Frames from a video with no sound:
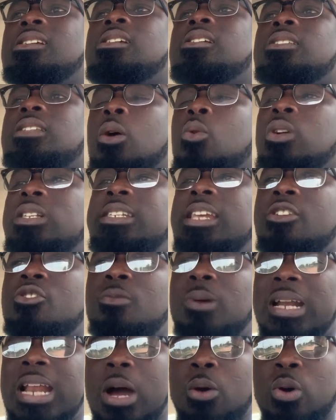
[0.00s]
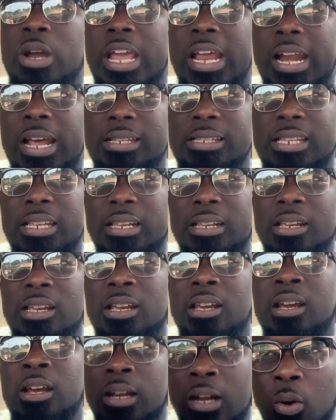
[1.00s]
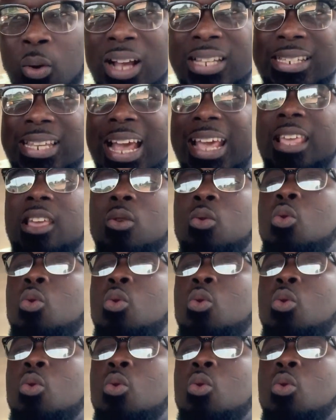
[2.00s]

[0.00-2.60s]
So what tell you, man, away and I say. Now I cycle.